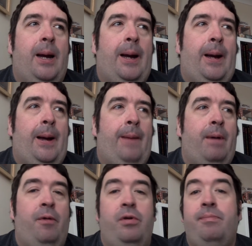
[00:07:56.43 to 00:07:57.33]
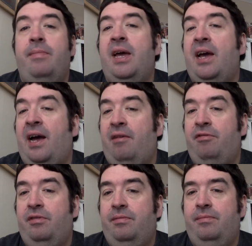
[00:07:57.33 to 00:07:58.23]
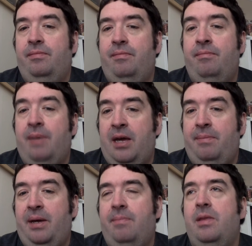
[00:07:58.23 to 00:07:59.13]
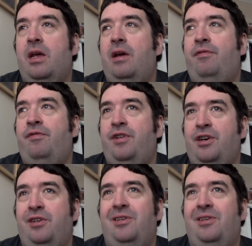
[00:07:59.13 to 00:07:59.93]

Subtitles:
And we may have, maybe, a third